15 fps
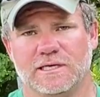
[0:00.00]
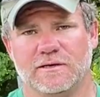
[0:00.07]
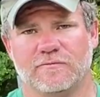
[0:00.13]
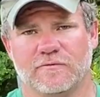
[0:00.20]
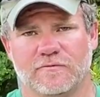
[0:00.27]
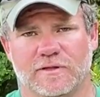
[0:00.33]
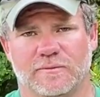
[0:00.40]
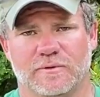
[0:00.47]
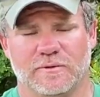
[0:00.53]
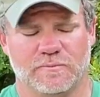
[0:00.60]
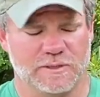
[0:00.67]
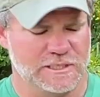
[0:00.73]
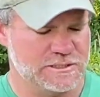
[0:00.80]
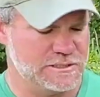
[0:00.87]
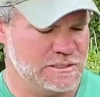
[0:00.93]
for flipping and
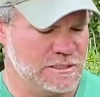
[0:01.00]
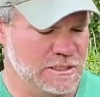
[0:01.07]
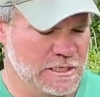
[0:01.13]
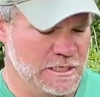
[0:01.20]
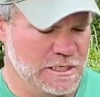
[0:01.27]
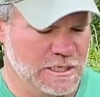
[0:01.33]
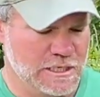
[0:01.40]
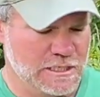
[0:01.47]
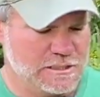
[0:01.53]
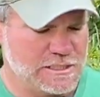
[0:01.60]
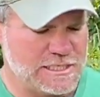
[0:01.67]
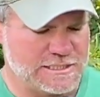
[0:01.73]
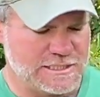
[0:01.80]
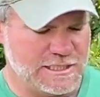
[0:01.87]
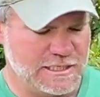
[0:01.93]
pitching. So
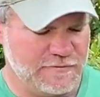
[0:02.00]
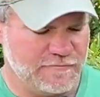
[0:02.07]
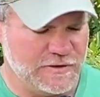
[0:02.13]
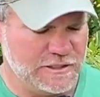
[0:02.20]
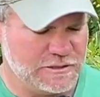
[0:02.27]
that's a neat feature